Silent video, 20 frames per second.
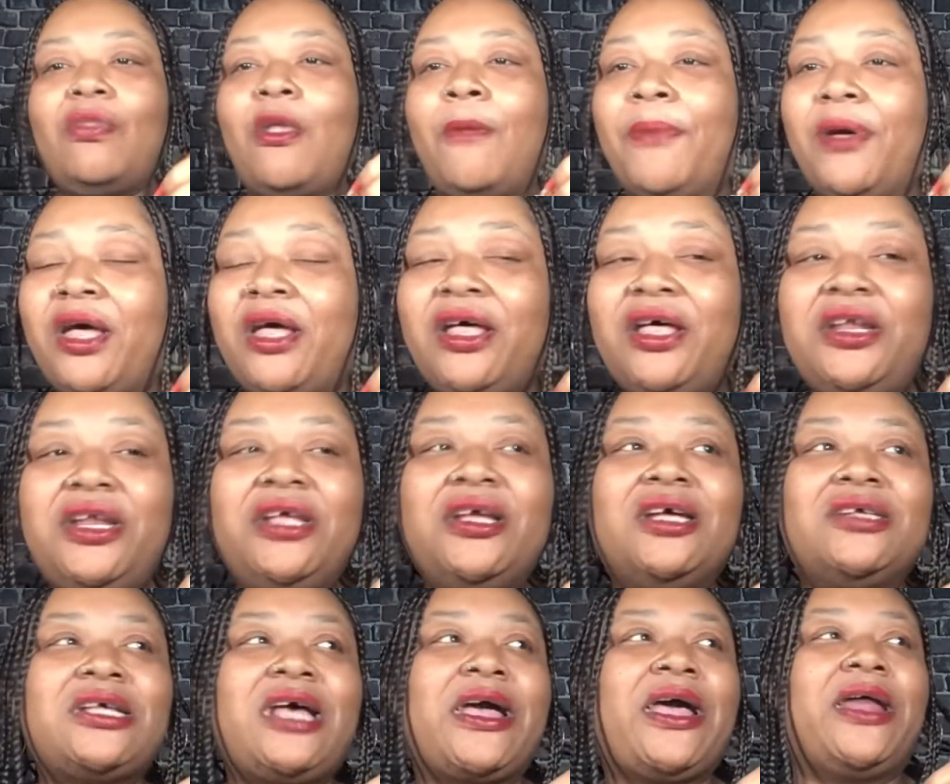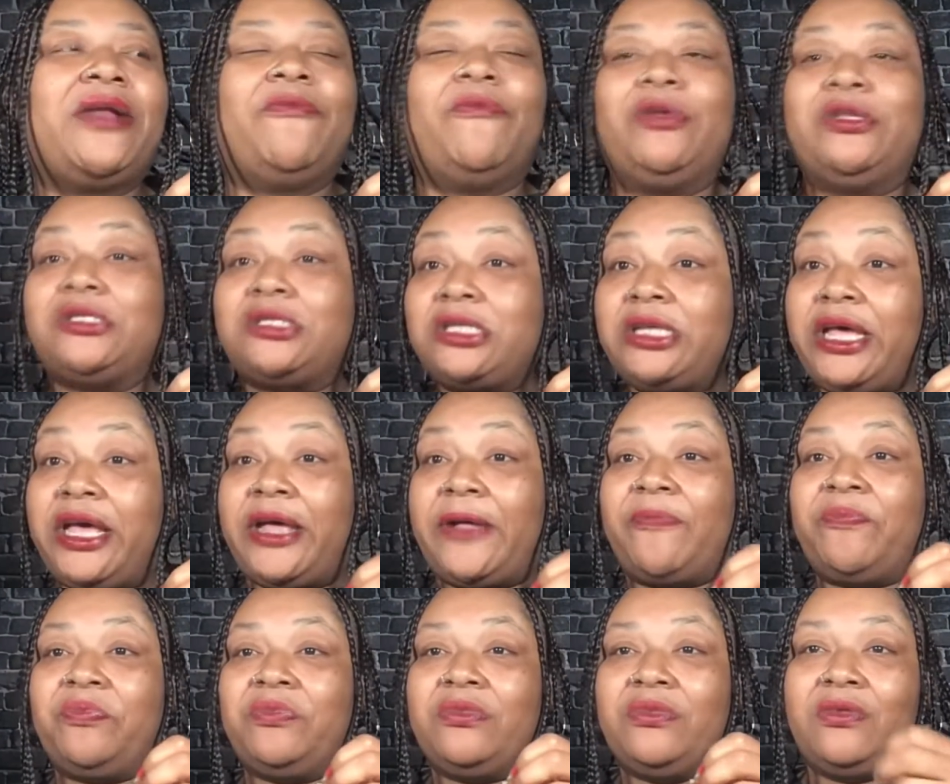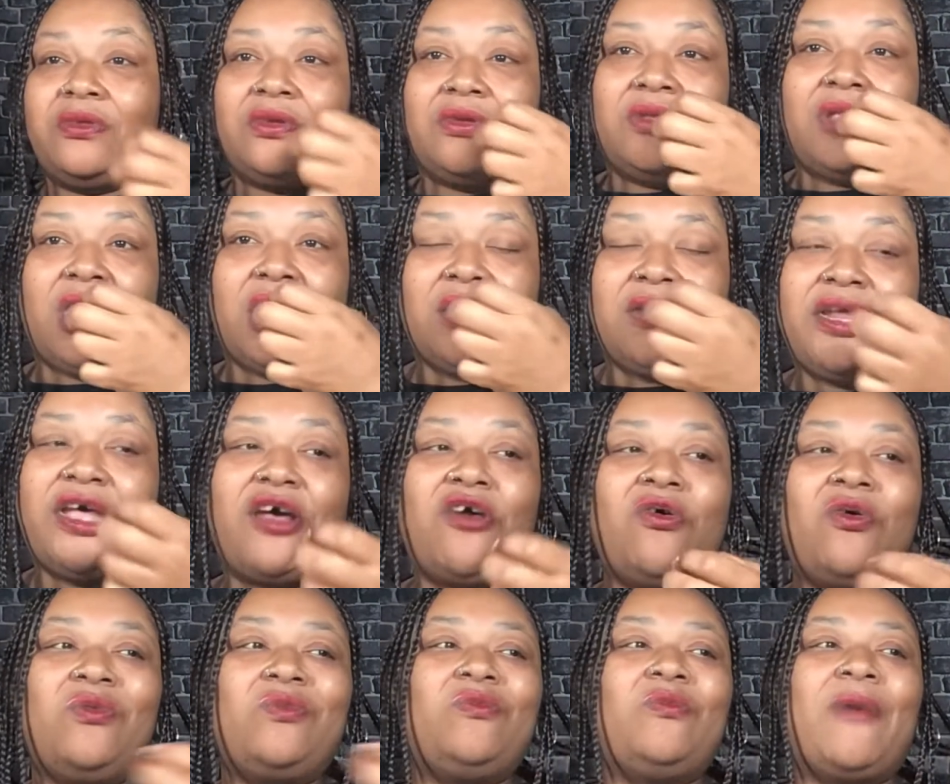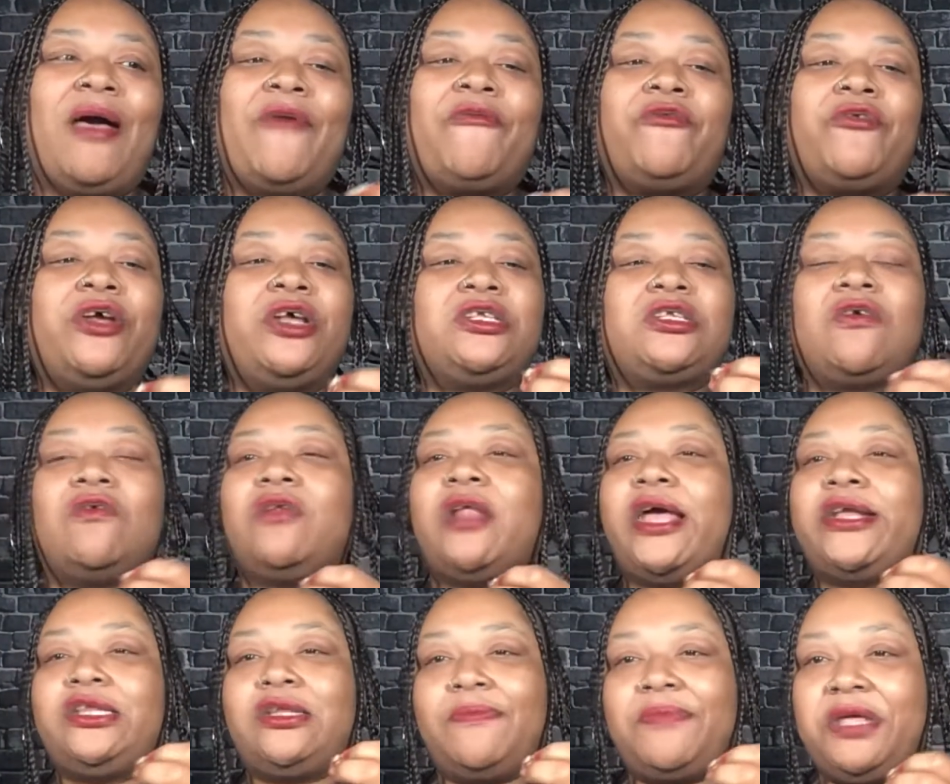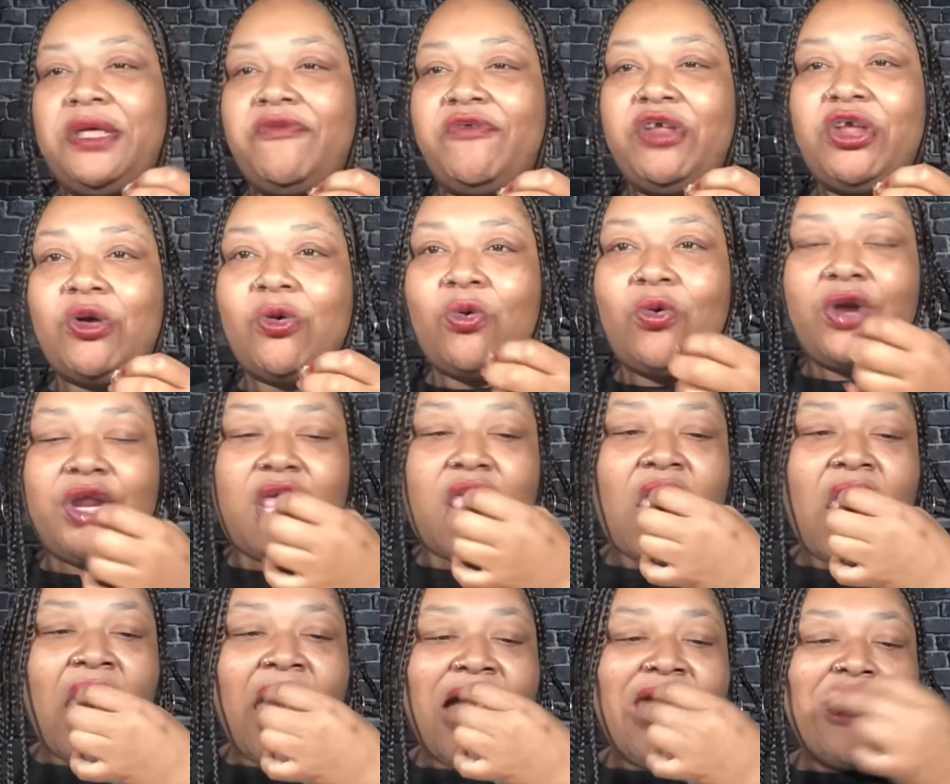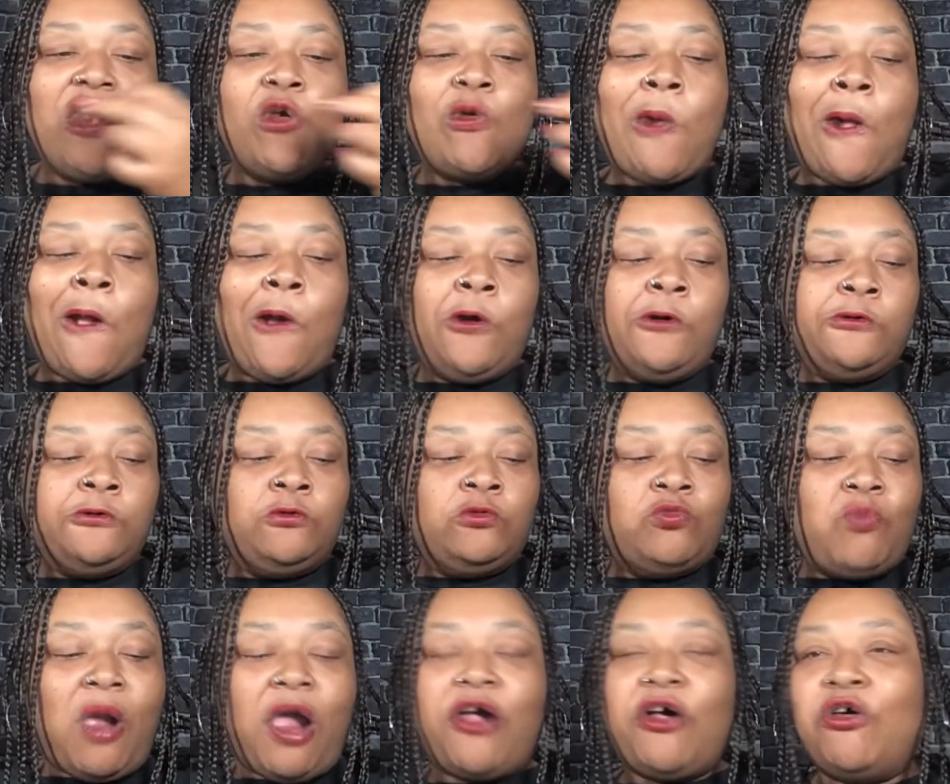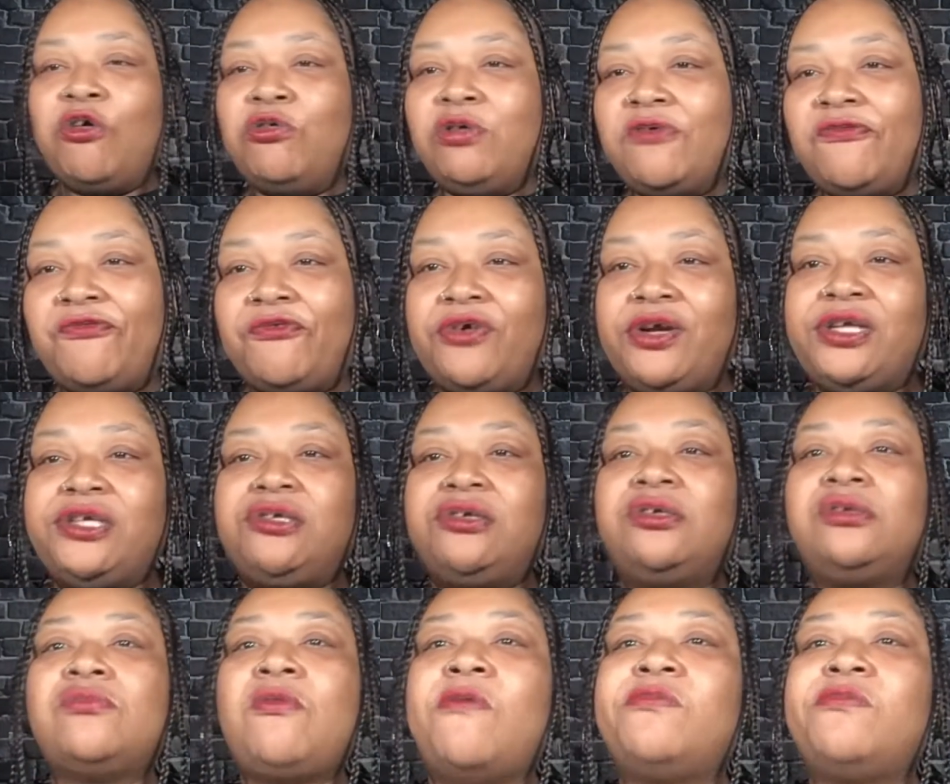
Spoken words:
But honey, because I gotta pretend. My friends don't like to be recorded. My older friends.